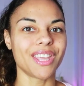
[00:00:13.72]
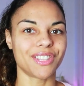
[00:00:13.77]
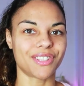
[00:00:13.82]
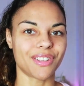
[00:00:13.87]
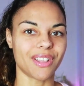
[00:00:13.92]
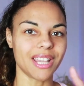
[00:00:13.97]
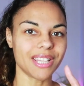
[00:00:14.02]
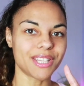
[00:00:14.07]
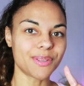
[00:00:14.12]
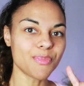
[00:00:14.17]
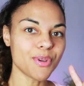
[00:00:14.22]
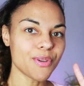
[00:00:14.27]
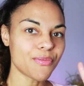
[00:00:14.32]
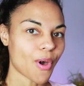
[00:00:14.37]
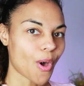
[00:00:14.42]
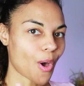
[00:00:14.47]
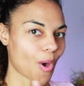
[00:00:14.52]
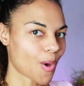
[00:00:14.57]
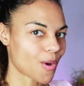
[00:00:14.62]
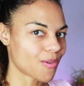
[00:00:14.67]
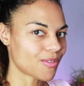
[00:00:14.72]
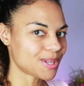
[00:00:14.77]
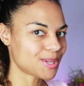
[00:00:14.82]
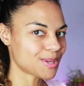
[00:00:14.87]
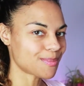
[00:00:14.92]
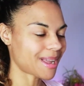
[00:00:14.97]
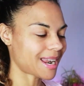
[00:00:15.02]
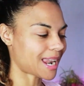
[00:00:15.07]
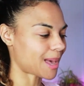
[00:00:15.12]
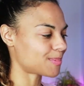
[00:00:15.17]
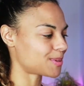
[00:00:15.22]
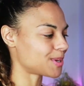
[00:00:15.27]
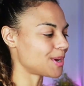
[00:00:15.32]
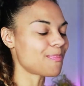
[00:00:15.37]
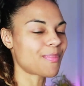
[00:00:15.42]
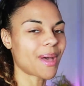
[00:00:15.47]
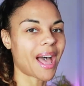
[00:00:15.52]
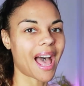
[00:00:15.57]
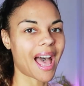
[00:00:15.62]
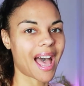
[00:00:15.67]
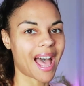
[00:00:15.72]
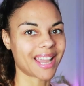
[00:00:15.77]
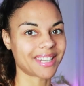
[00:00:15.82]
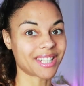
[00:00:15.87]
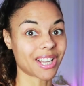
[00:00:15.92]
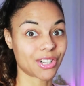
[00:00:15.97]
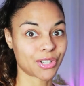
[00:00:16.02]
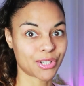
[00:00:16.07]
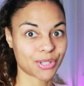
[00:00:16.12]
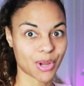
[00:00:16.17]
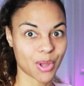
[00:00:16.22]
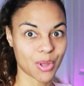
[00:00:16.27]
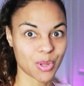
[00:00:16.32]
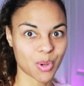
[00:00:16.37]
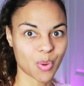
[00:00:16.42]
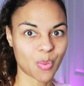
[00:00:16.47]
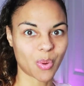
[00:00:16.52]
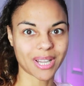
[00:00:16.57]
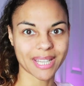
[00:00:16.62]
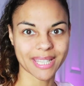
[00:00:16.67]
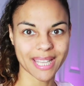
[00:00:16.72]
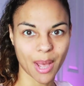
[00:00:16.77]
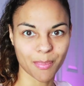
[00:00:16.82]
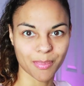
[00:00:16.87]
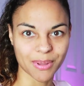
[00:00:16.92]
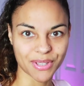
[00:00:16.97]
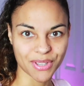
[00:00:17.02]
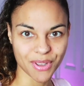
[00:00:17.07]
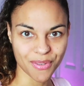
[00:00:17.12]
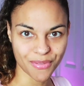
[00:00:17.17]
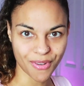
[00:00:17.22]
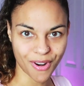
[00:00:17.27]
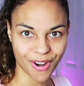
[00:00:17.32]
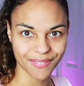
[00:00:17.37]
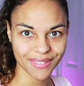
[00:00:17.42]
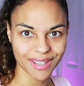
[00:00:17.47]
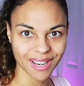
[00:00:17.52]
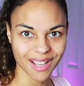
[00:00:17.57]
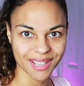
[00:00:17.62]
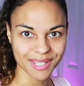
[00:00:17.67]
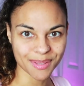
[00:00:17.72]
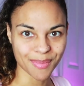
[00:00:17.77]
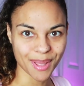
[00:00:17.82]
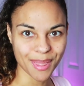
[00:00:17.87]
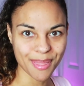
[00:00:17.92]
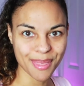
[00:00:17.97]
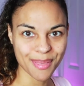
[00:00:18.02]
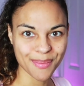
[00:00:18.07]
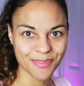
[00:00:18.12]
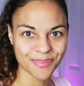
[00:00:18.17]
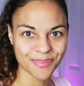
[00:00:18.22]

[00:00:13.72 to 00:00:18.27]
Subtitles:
So let's move over to my laptop and I'll show you what has happened so far in the last month.